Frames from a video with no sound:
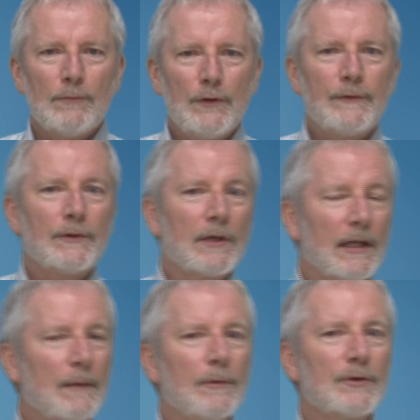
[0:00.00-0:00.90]
moved to
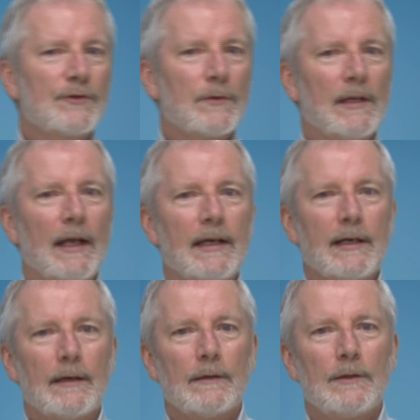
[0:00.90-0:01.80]
Colombo, Sri
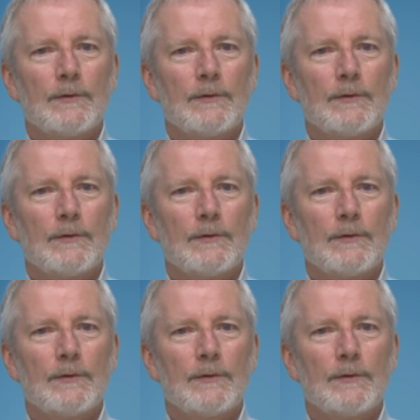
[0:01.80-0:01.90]
Lanka,